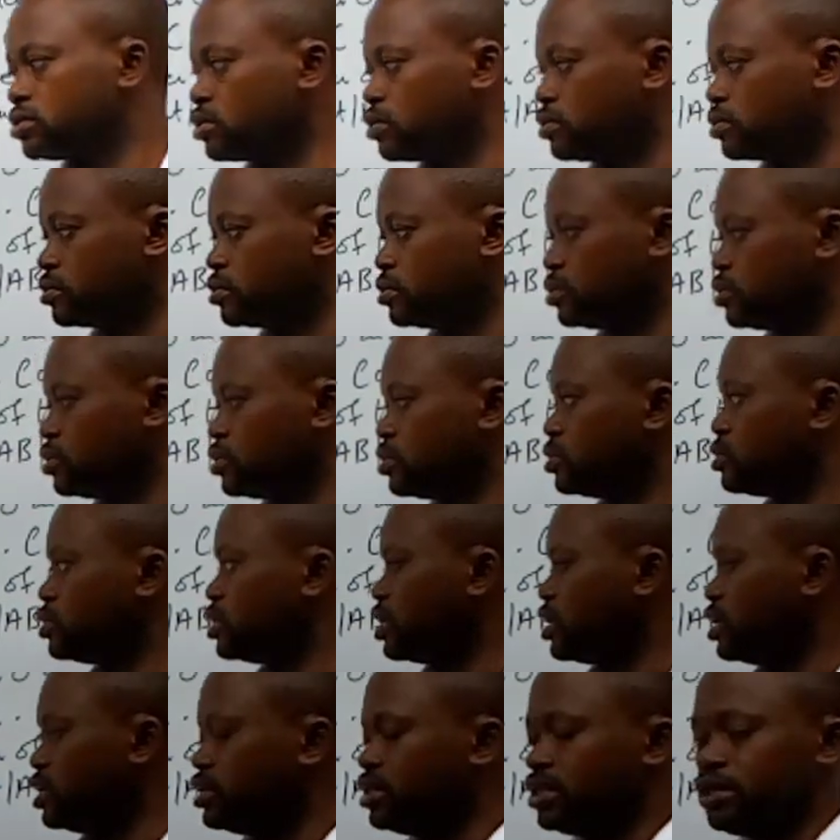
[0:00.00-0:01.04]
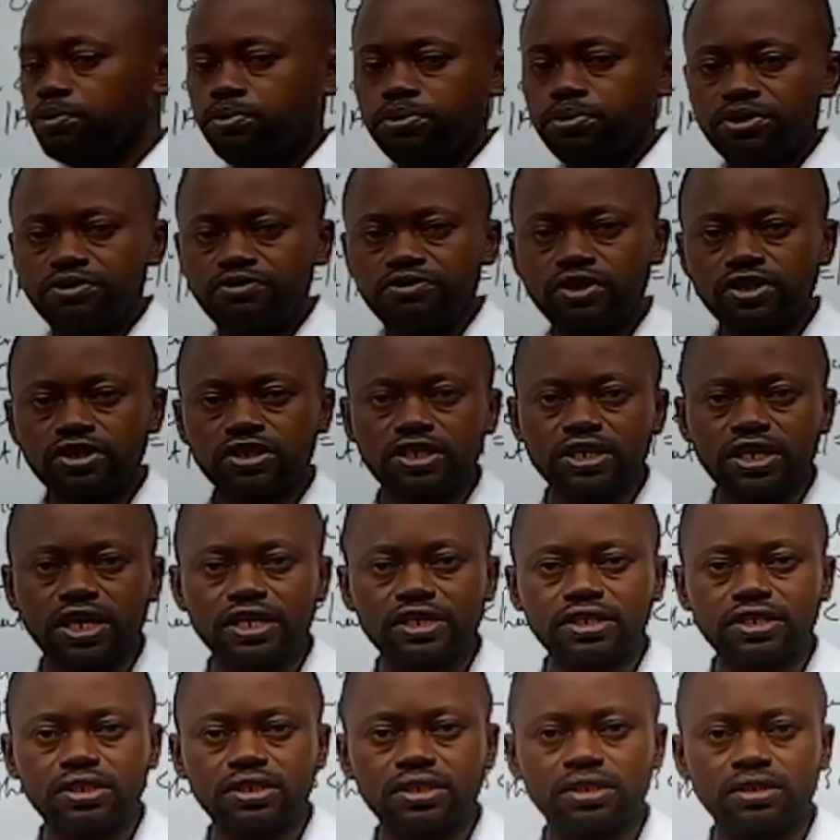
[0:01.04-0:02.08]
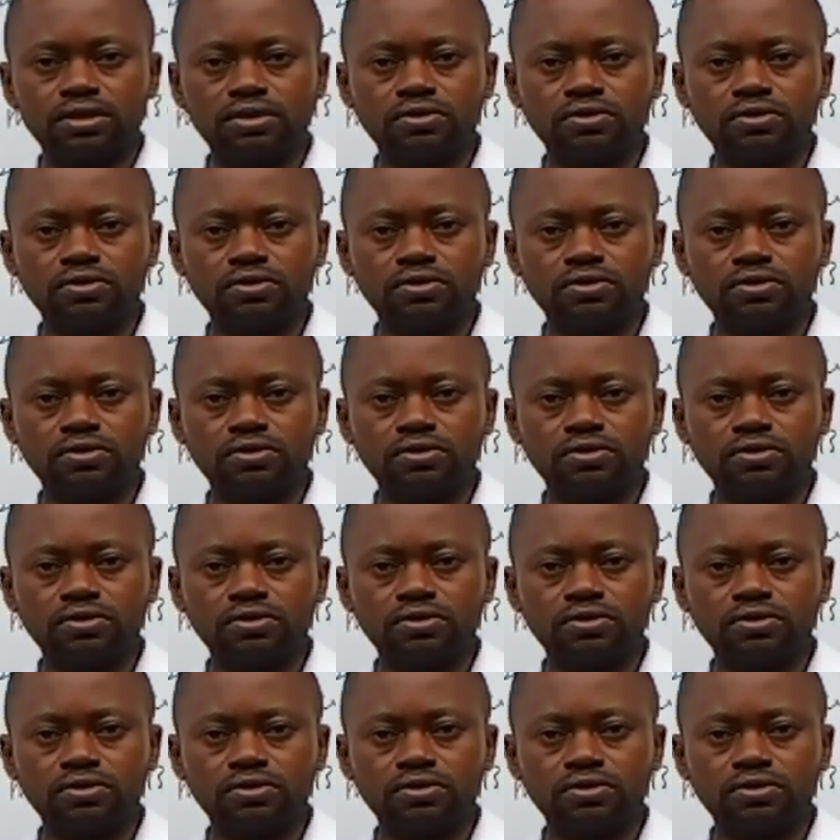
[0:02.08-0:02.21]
So in the previous class,